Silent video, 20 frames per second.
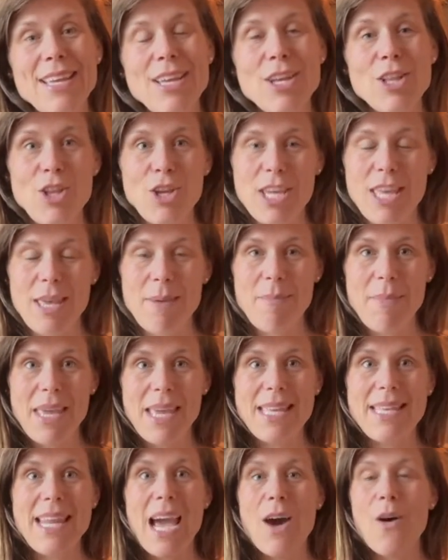look at
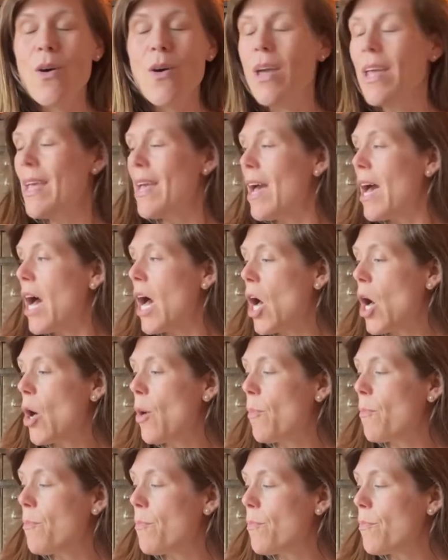me now
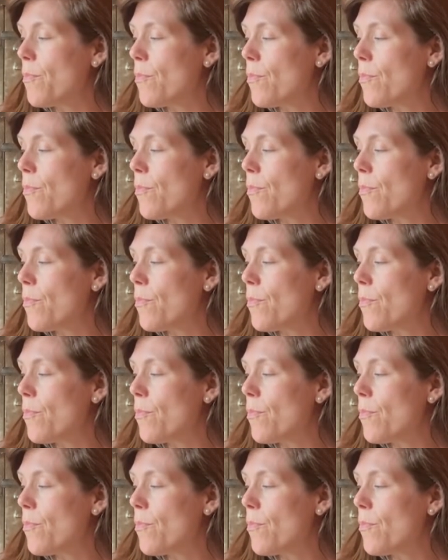um,